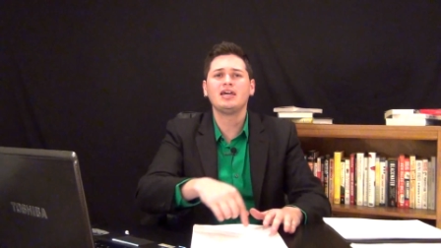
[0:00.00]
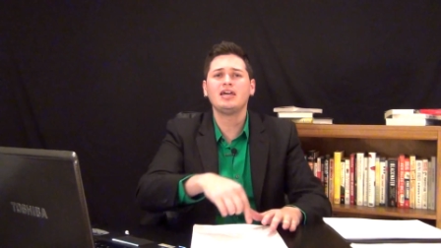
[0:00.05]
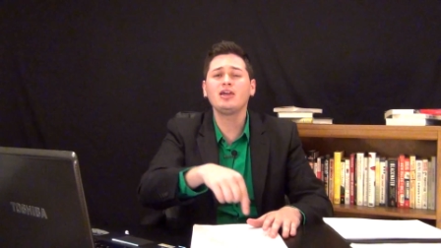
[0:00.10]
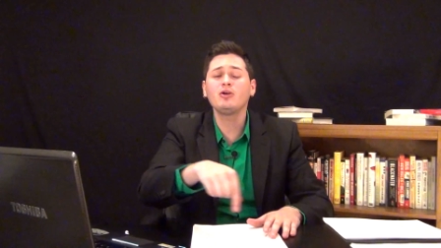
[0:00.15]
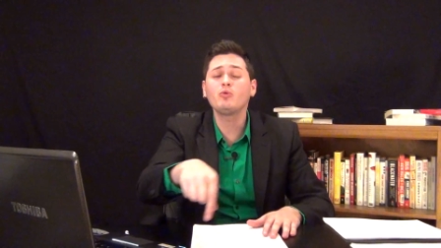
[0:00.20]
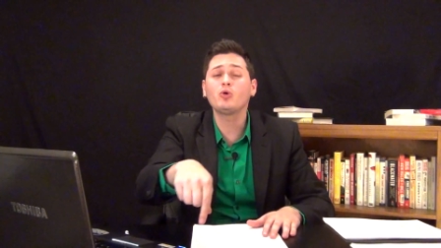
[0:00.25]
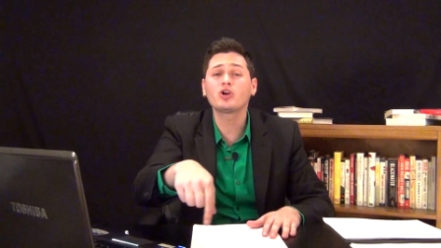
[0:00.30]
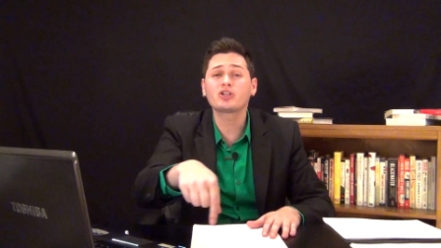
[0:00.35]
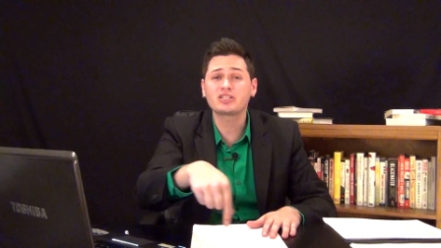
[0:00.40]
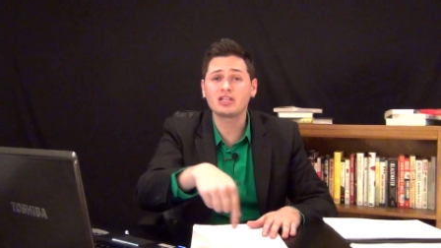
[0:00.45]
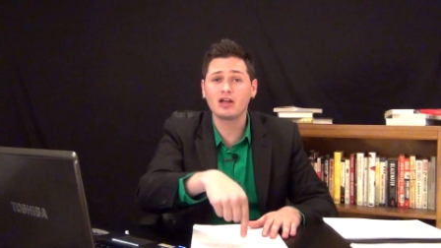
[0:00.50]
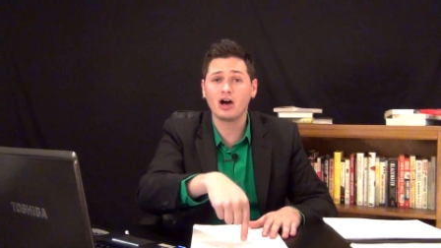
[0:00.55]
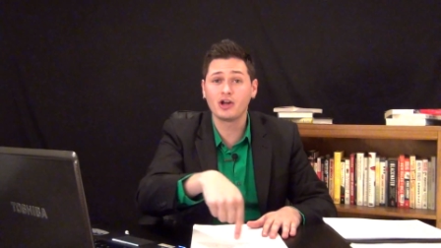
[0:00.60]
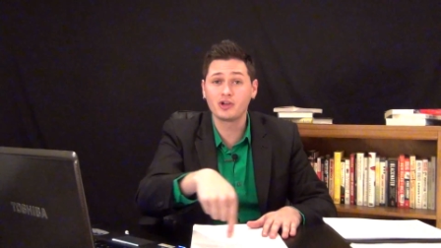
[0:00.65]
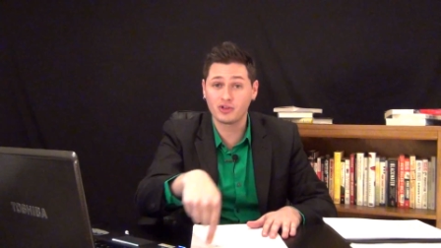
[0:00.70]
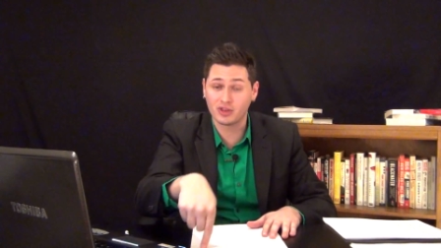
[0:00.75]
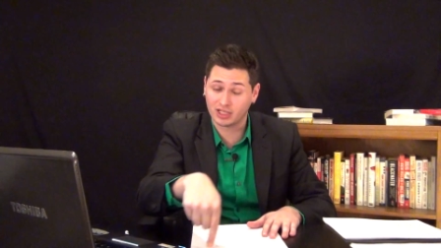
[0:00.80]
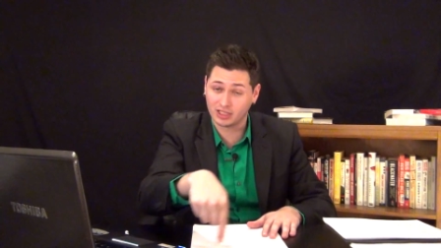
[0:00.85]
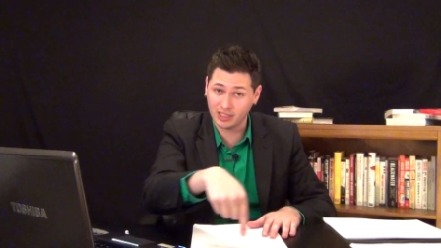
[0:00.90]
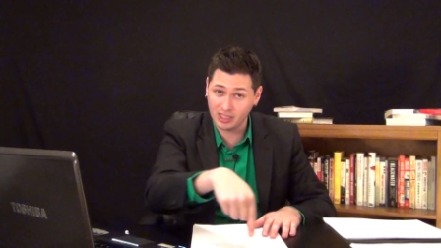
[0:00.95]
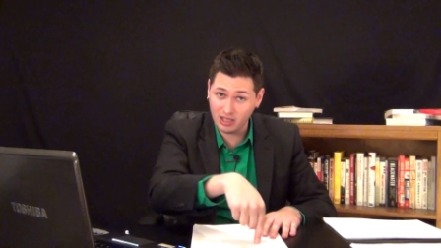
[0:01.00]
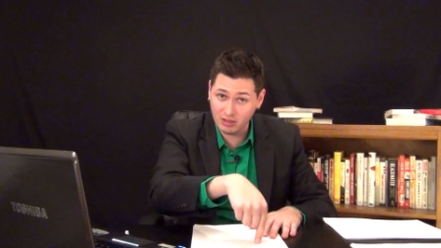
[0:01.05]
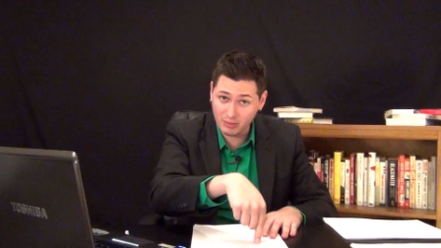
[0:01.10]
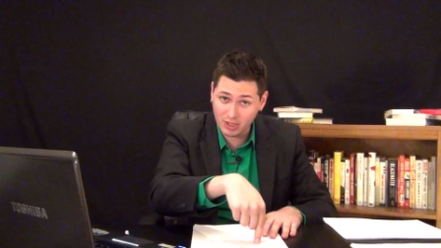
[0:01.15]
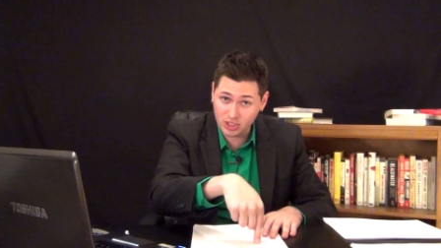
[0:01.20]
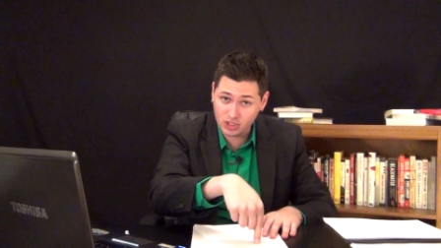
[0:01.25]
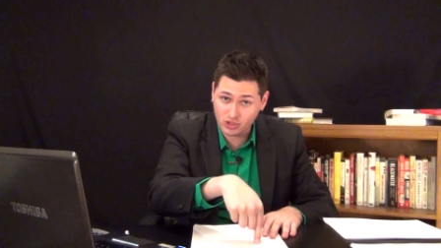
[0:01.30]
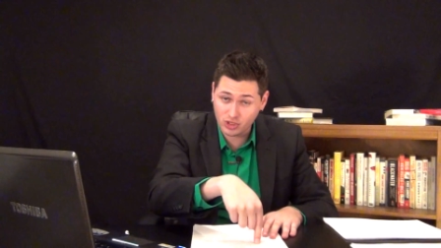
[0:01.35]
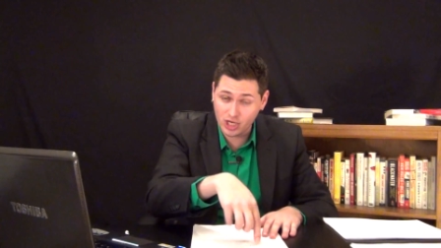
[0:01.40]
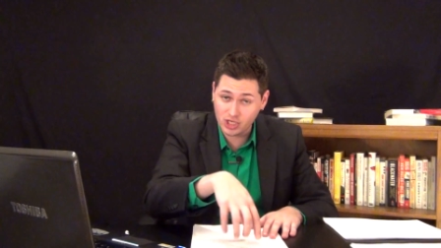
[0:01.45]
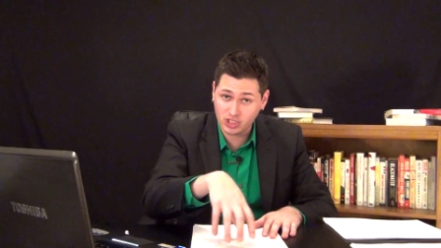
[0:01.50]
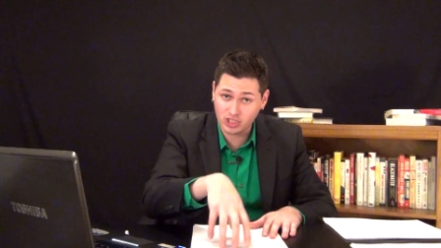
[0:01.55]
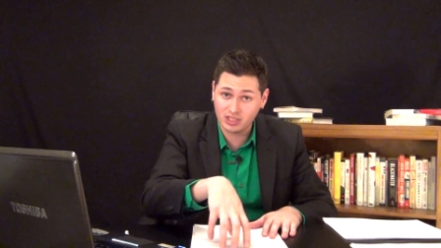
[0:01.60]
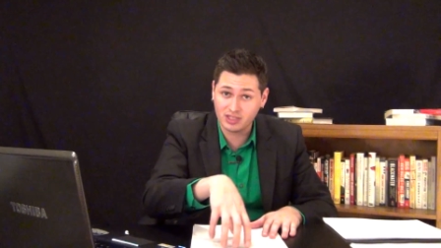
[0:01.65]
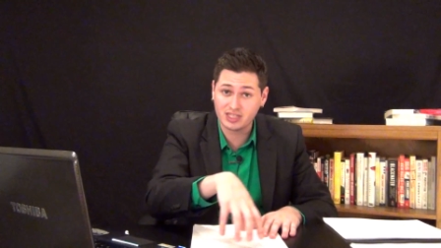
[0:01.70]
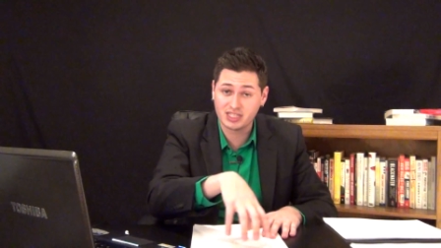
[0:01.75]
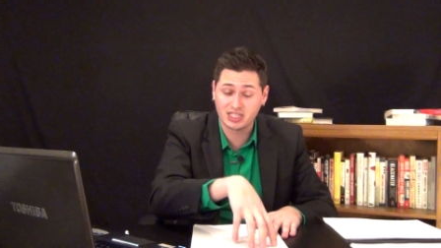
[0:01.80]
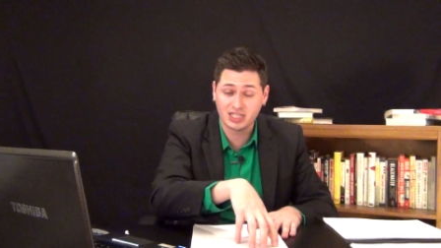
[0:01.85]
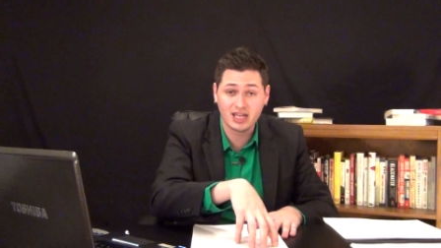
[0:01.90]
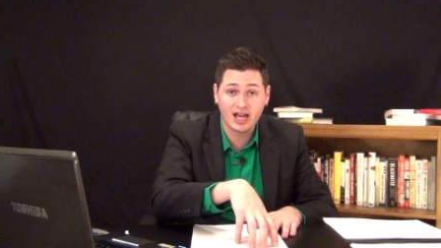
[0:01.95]
He worked under the Clinton administration
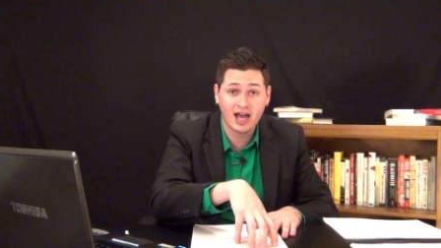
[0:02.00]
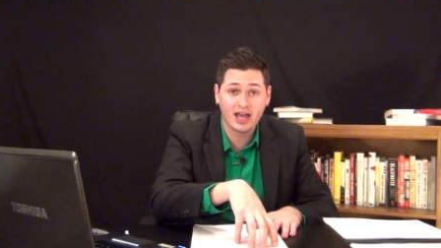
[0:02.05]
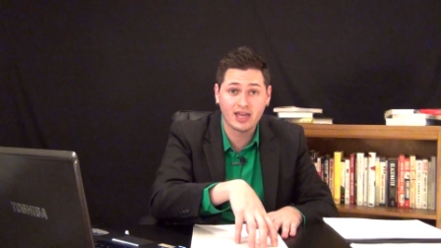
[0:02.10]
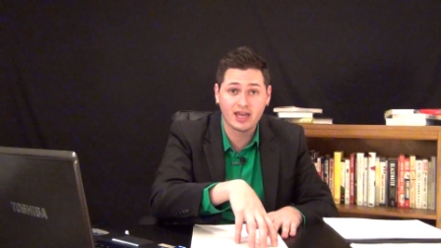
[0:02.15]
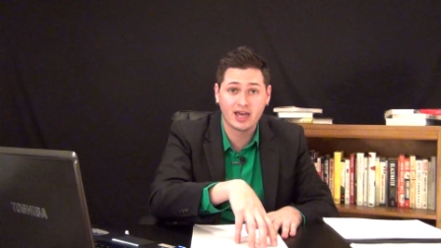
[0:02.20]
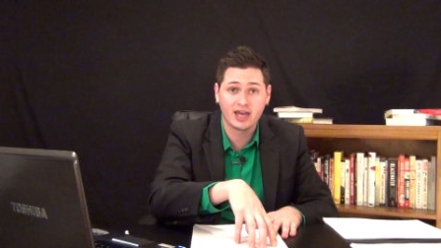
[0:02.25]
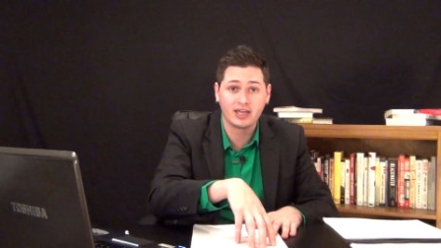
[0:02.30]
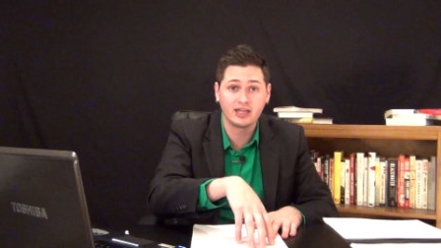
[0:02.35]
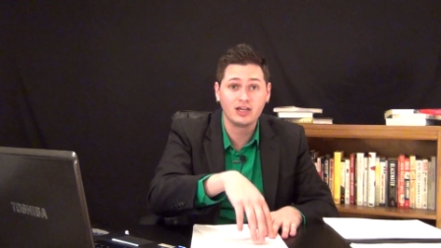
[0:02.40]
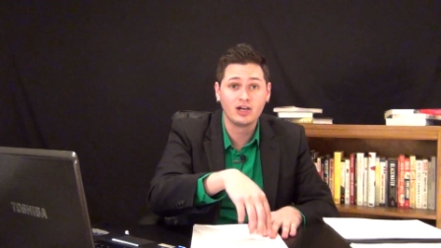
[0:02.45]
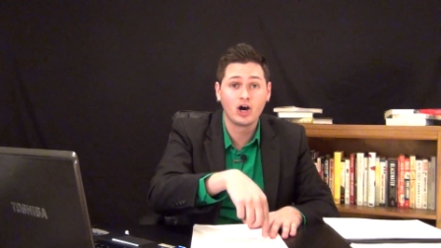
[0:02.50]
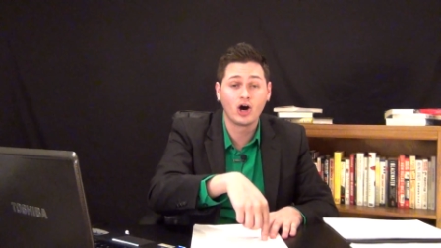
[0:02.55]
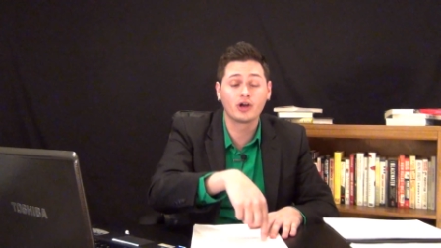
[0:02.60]
and the CIA,